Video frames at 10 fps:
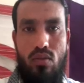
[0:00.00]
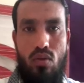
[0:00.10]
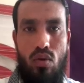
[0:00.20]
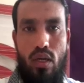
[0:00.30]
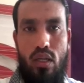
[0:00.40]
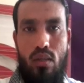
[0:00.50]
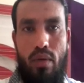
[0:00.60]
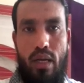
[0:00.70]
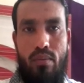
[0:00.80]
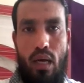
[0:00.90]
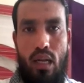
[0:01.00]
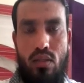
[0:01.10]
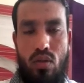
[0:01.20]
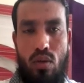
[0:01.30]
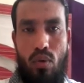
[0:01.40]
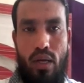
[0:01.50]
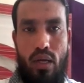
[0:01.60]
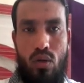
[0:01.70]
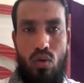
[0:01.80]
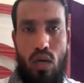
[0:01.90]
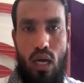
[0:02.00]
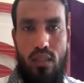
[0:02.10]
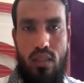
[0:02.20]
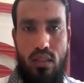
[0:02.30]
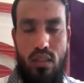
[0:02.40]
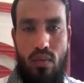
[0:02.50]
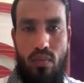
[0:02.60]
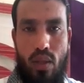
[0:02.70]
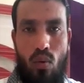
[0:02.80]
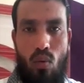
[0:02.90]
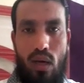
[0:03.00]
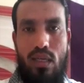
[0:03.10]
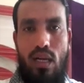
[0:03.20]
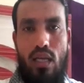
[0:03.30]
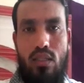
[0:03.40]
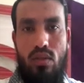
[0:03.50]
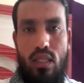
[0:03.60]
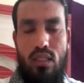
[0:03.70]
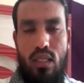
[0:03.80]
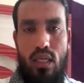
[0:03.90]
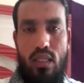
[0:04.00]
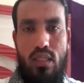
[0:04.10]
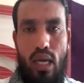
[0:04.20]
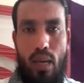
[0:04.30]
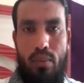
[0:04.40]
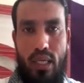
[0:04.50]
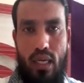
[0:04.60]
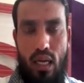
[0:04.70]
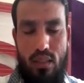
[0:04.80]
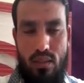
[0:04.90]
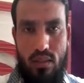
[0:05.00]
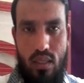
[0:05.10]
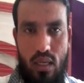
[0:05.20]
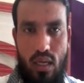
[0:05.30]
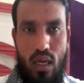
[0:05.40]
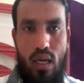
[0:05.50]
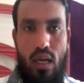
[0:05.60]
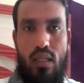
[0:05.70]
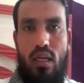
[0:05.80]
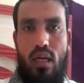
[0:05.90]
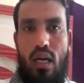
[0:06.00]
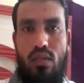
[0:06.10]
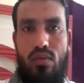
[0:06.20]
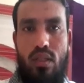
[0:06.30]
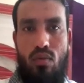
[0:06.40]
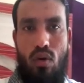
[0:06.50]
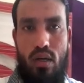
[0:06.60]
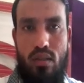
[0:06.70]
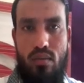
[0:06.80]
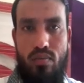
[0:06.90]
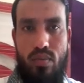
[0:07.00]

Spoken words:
So in the weighing balance you are putting two glasses, one glass you can see it's an empty glass, another glass with the water.